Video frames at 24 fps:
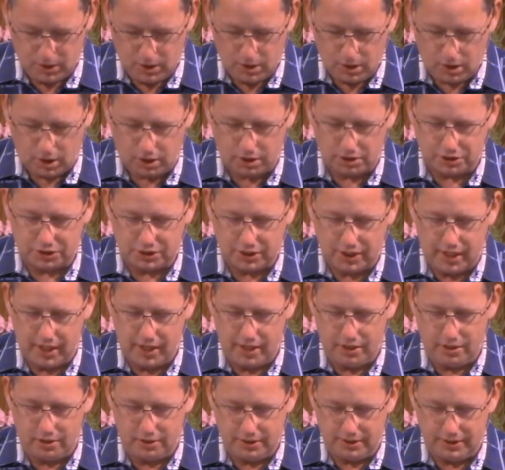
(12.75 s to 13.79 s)
our
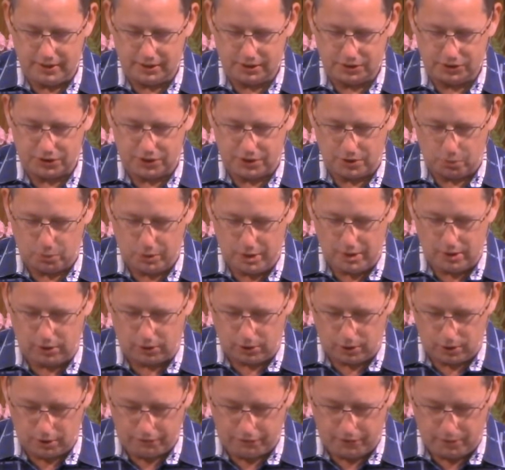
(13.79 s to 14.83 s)
desire is that we
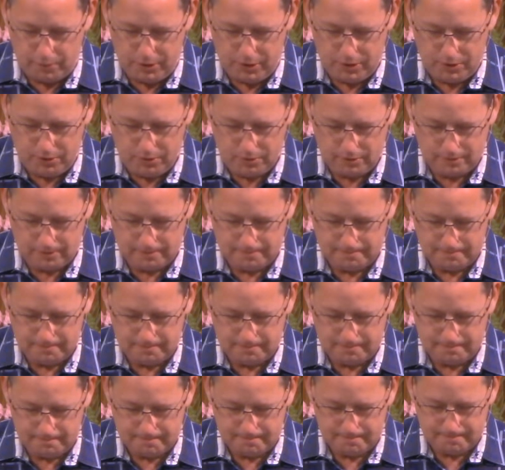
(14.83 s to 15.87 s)
learn from you,
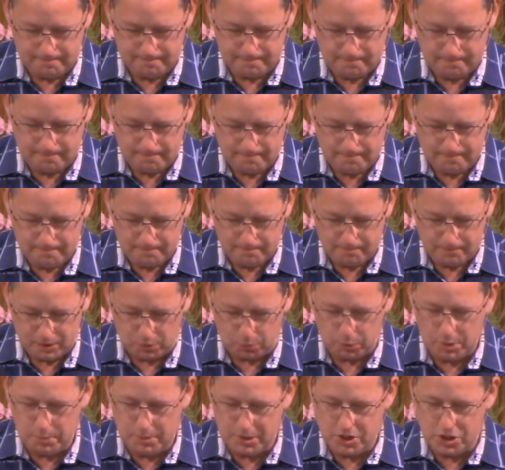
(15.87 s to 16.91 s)
that
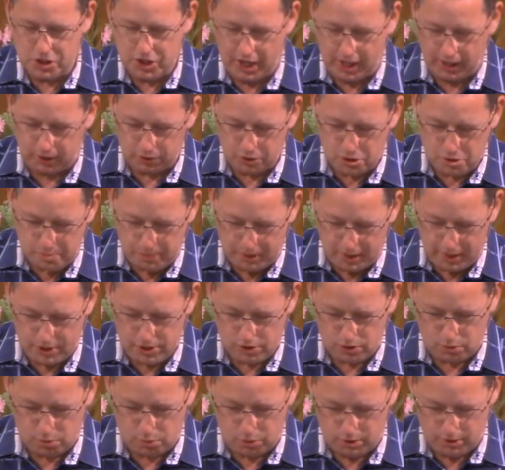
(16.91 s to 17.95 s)
we be challenged by
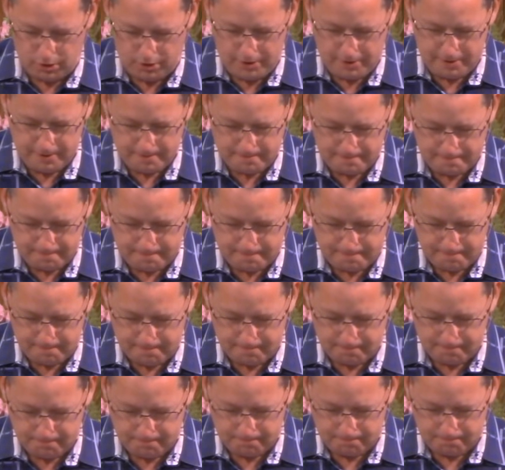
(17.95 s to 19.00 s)
your word,
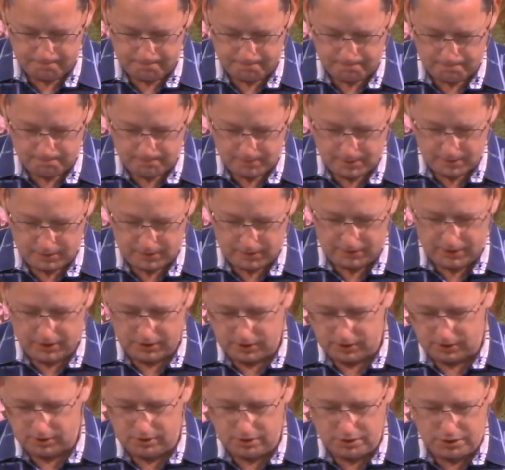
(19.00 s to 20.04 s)
that this
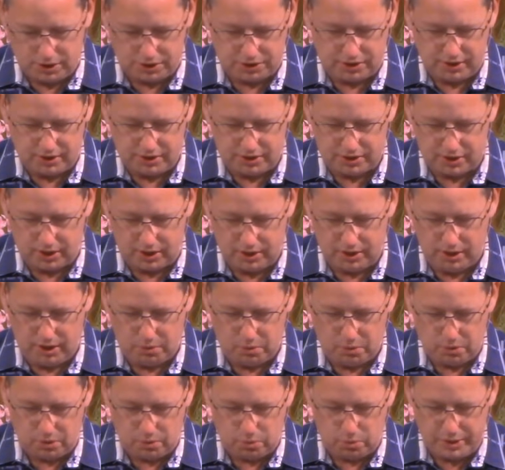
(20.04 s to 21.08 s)
isn't just a Sunday
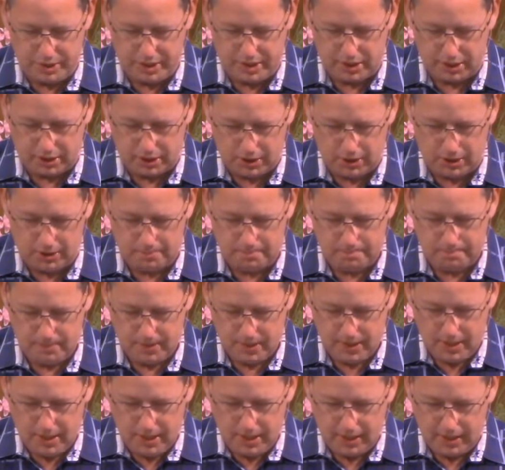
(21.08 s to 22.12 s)
where we come
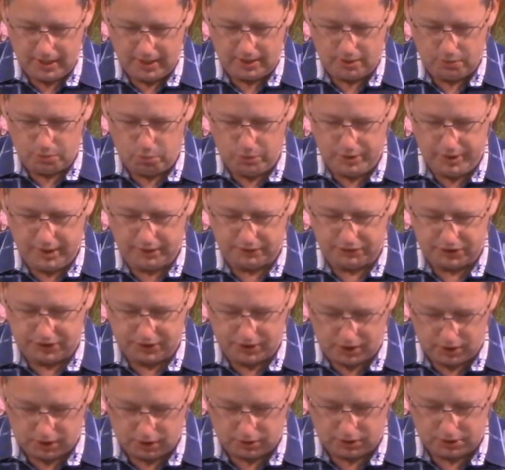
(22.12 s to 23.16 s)
and we have
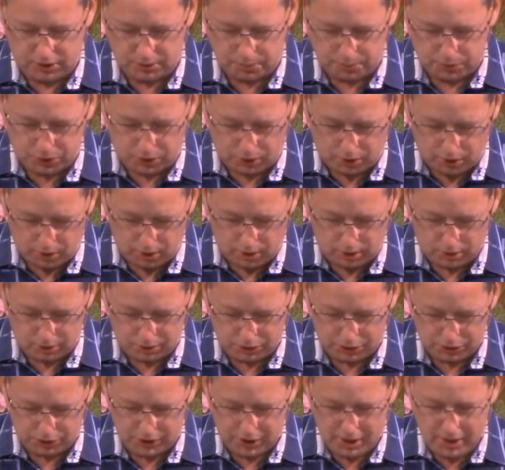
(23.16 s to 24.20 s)
sung some
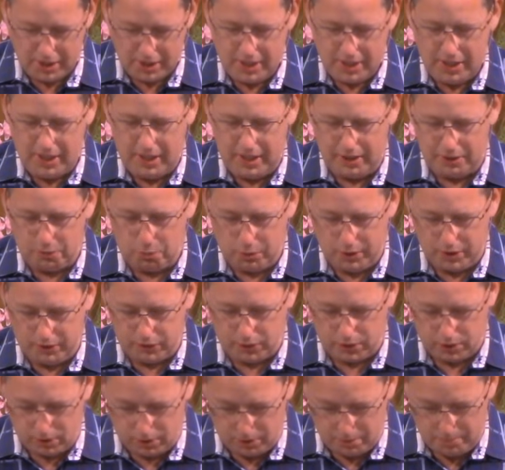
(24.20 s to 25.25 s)
songs and we have
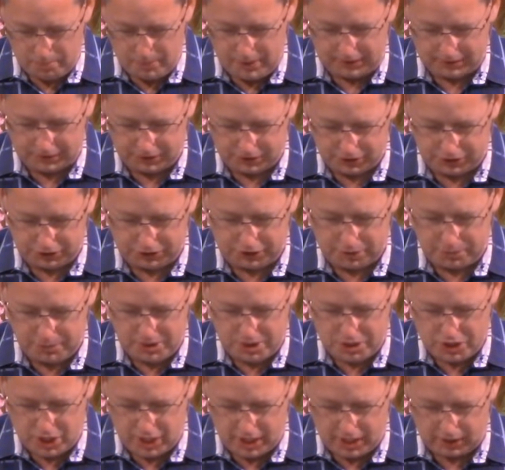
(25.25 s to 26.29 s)
heard a message to be
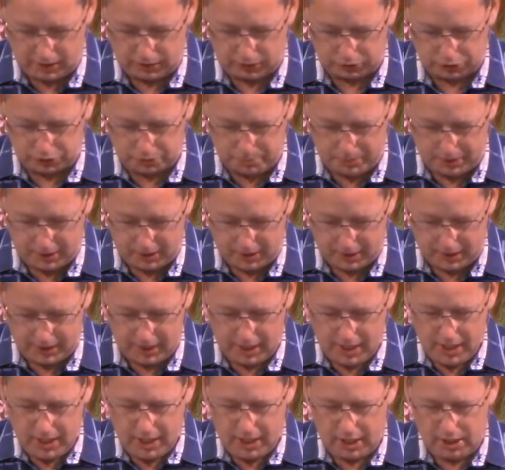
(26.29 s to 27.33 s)
challenged by,
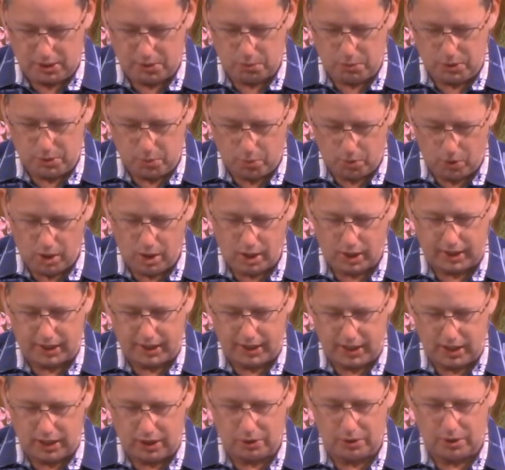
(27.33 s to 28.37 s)
and we walk
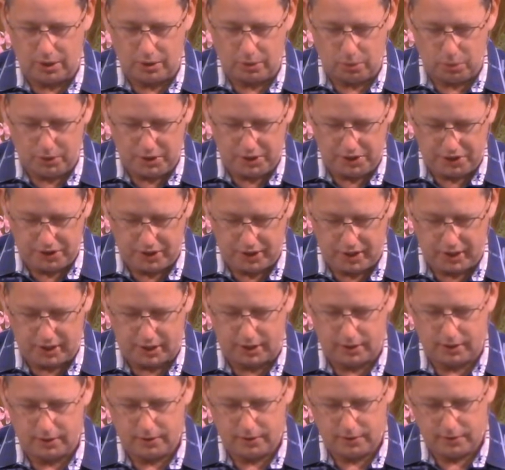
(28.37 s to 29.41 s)
out and we think,
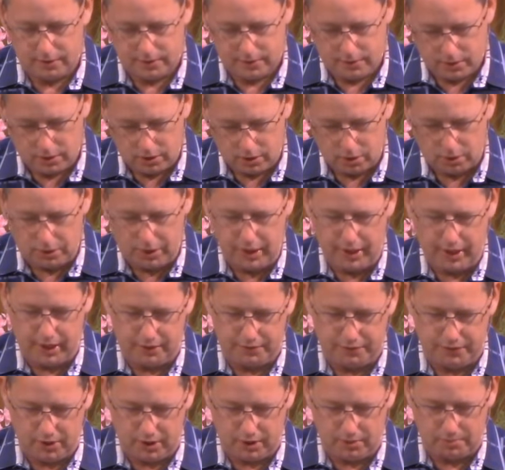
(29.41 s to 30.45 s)
okay,
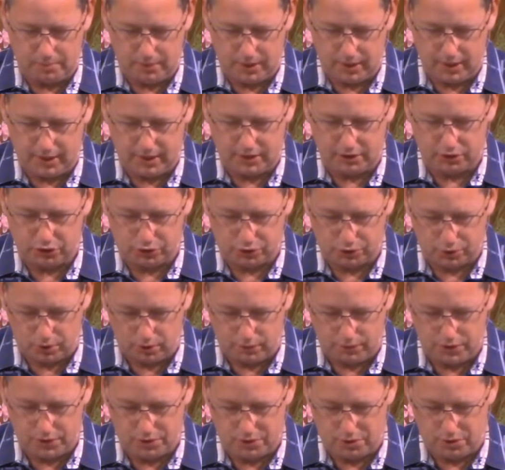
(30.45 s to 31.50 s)
I've done my
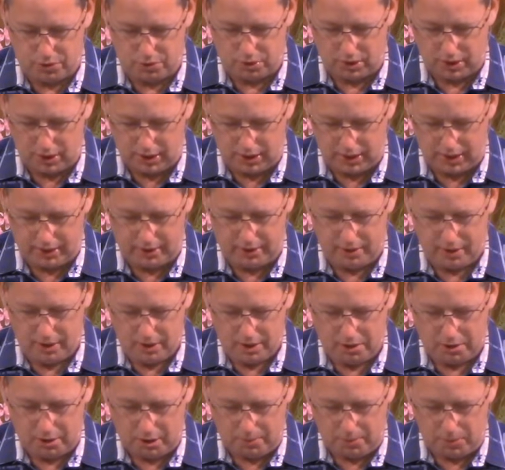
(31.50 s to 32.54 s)
service to God.
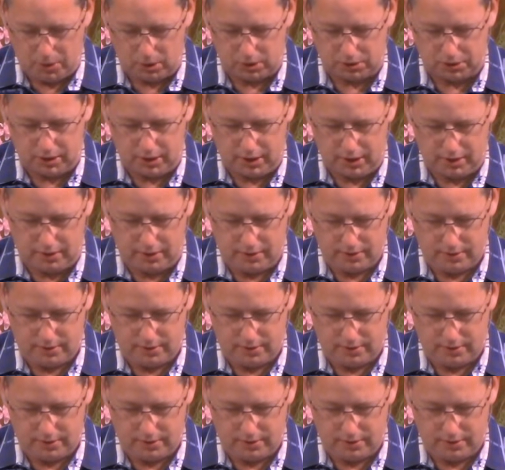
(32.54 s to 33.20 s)
I'm all done.